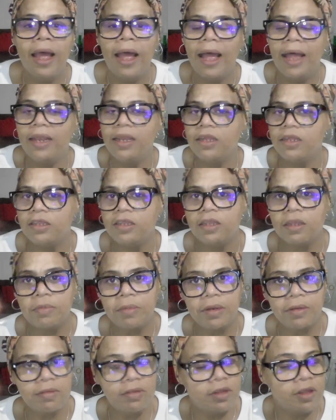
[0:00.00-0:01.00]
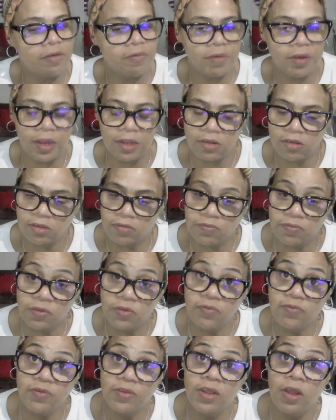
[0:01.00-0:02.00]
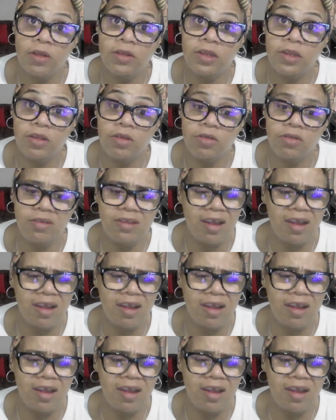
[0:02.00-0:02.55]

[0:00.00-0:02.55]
I look at some of this stuff and I just feel for y'all. Tears.